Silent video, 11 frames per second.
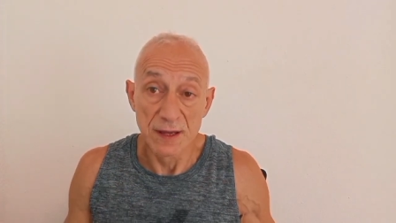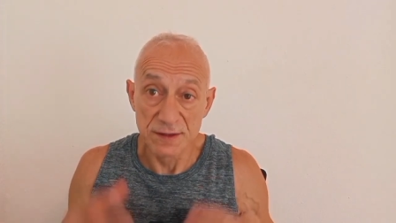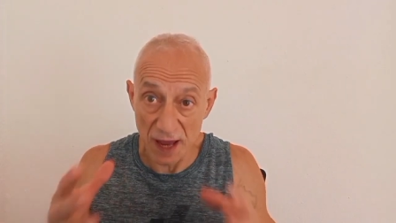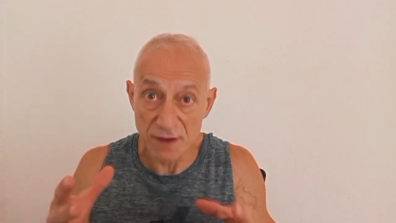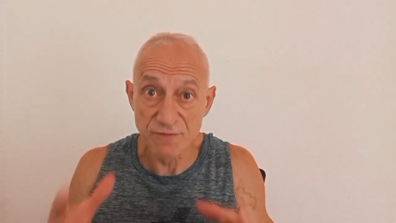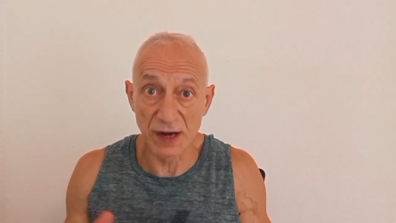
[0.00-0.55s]

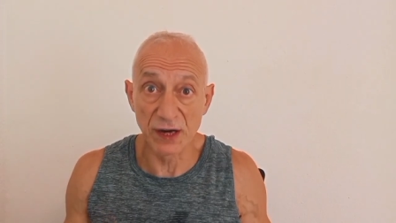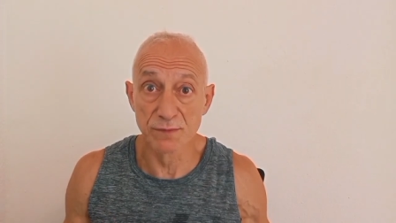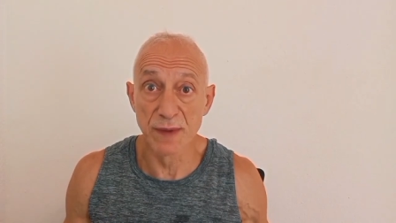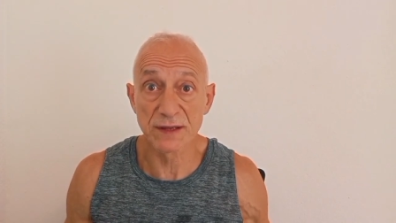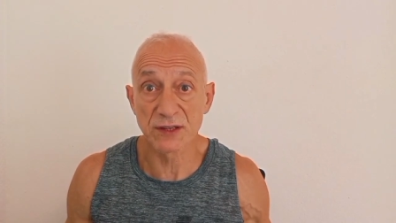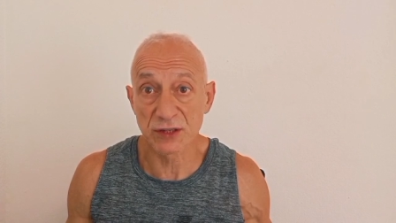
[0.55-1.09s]
They
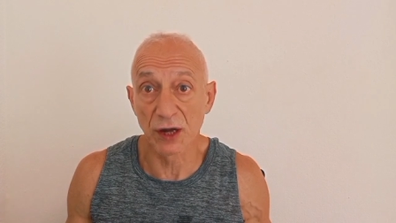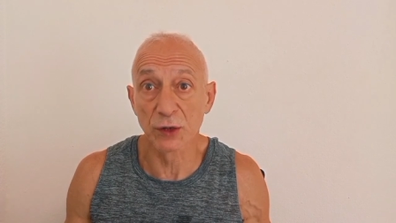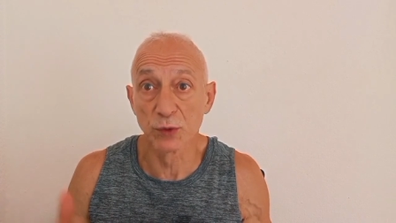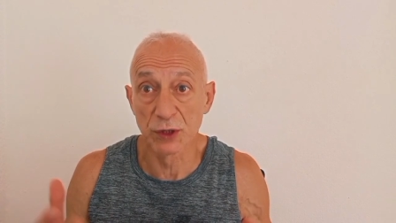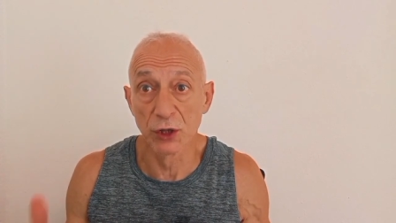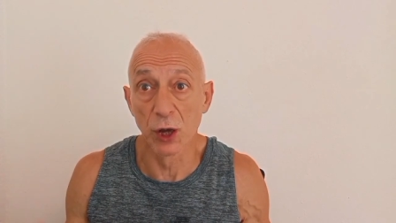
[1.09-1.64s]
recommend starting
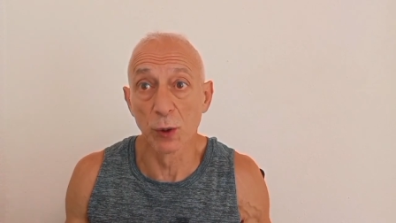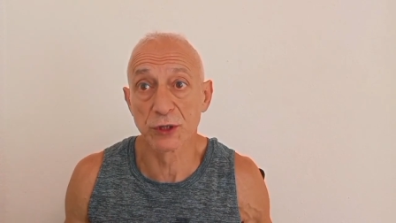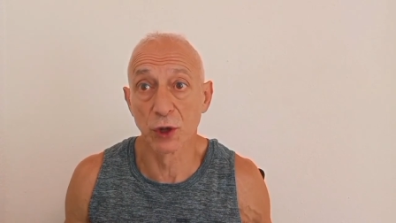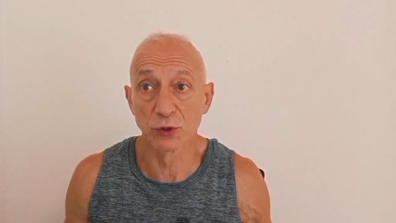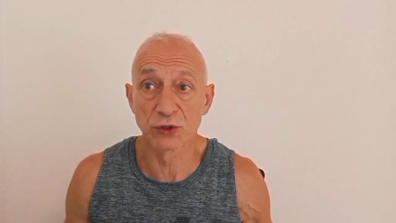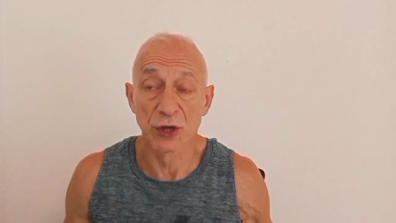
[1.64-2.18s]
with a lower
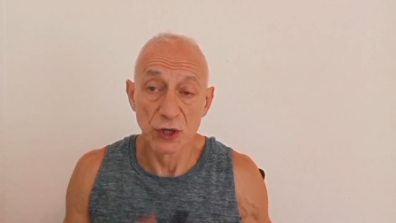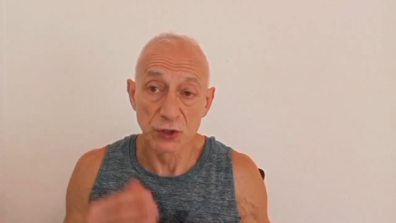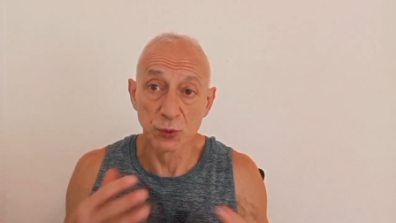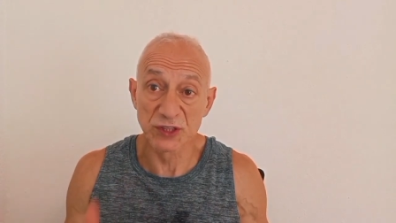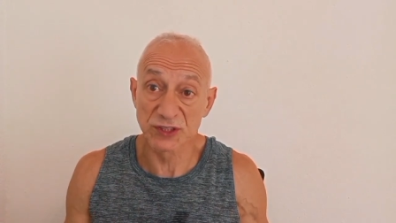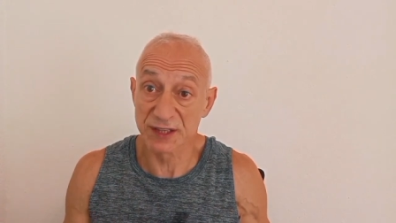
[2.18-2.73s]
dose
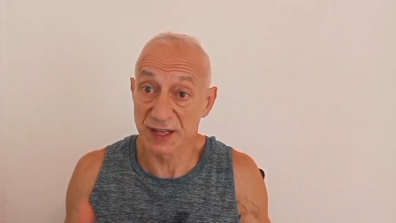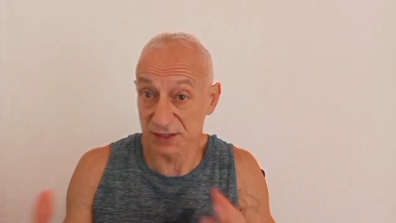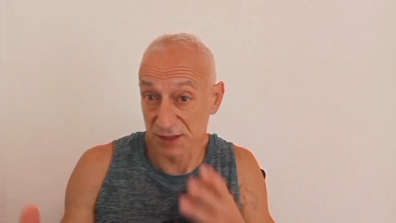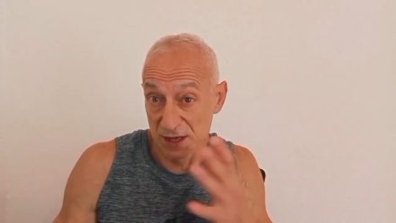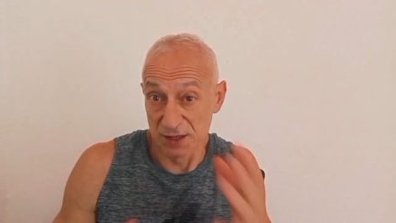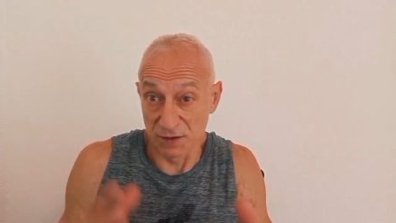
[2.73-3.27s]
to
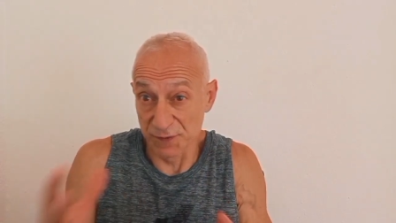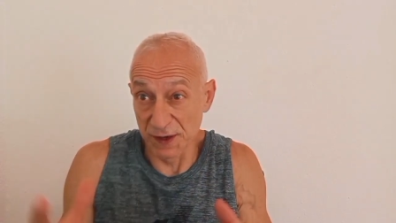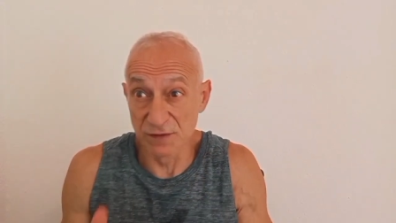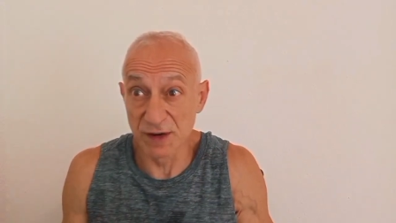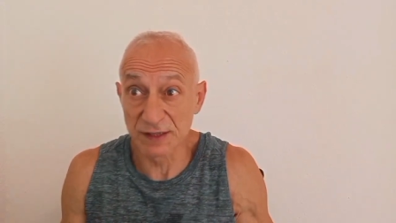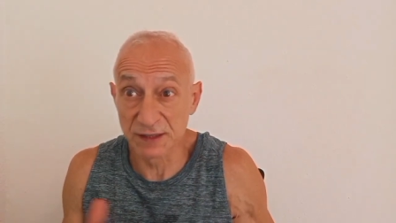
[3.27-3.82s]
assess to
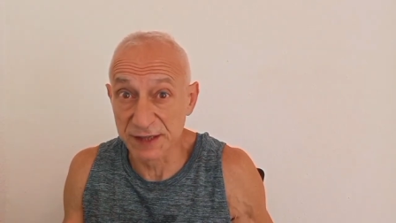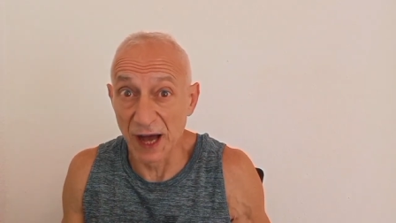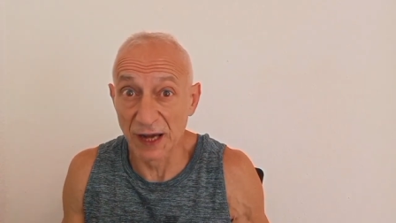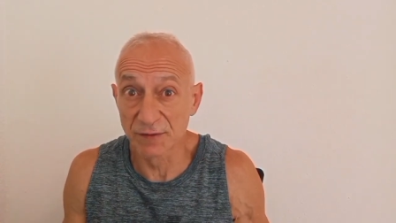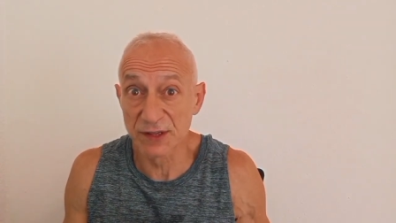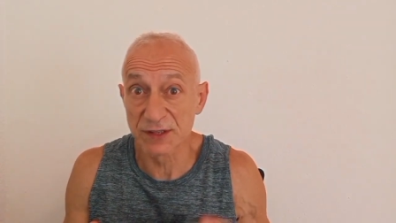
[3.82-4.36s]
figure out the
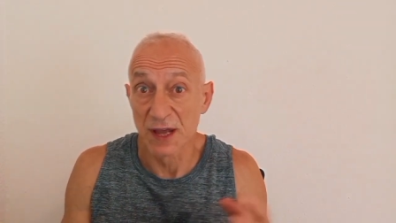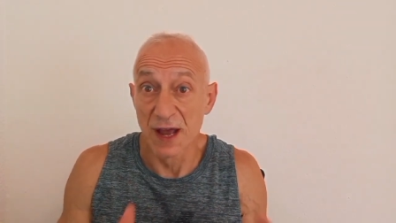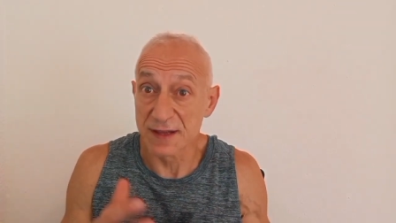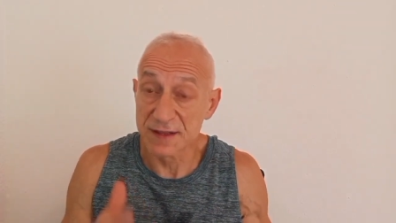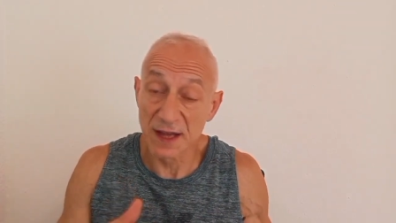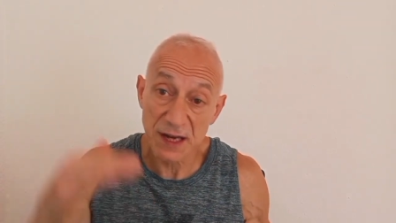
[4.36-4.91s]
tolerance
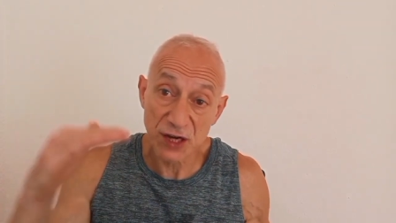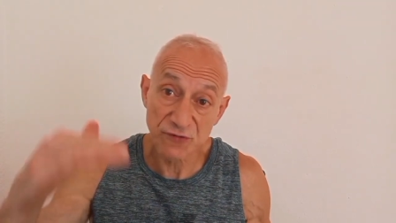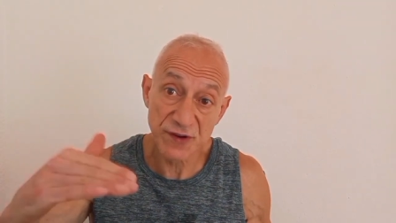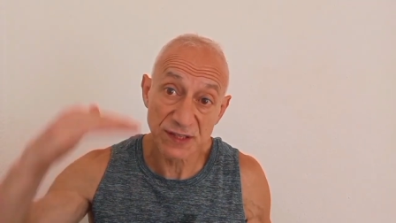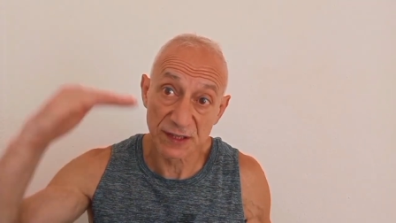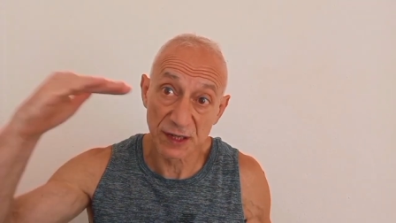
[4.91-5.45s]
and then
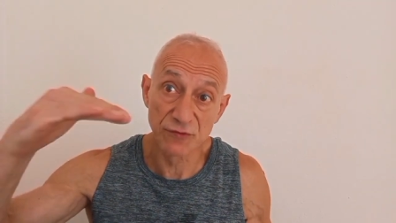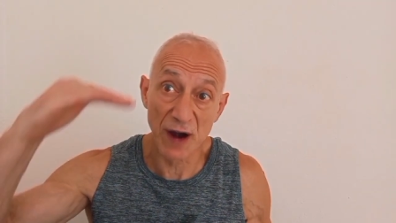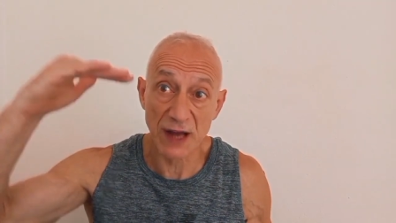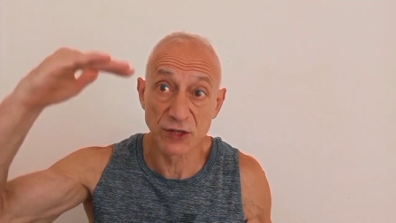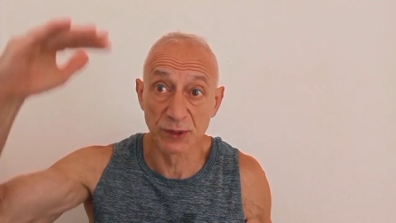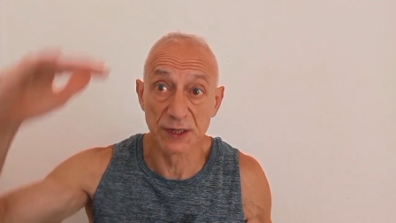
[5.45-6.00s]
increasing it
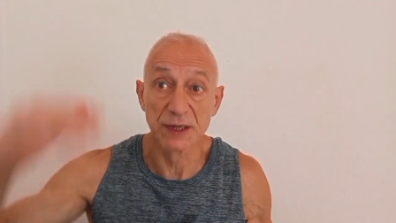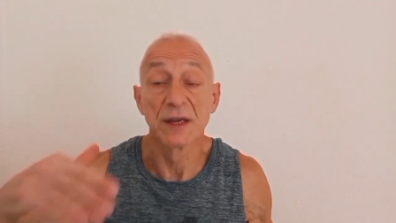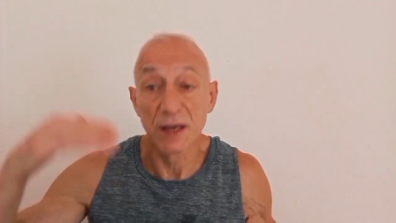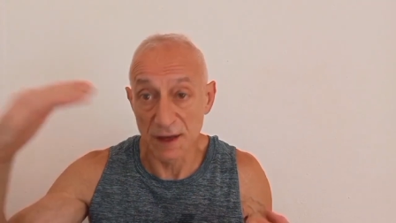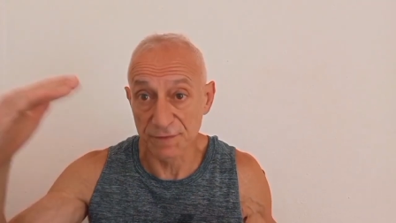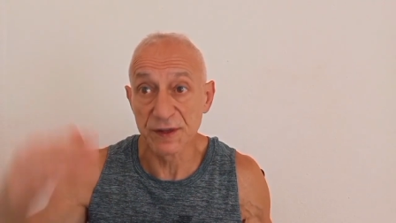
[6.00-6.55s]
gradually
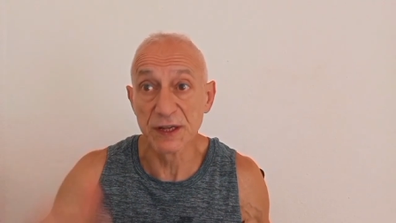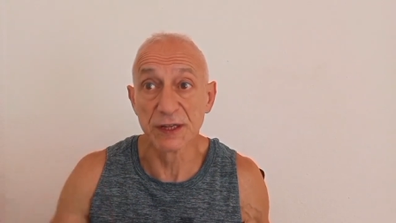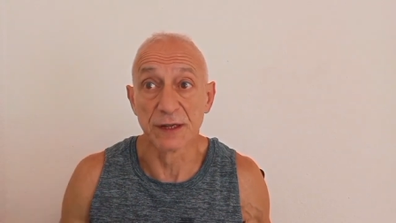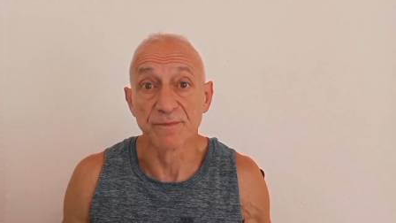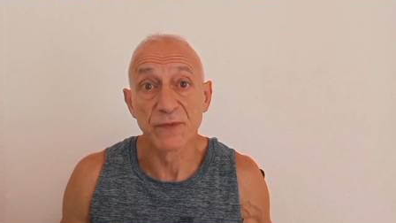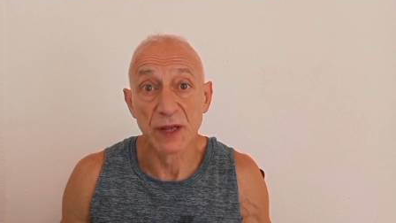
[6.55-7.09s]
if needed,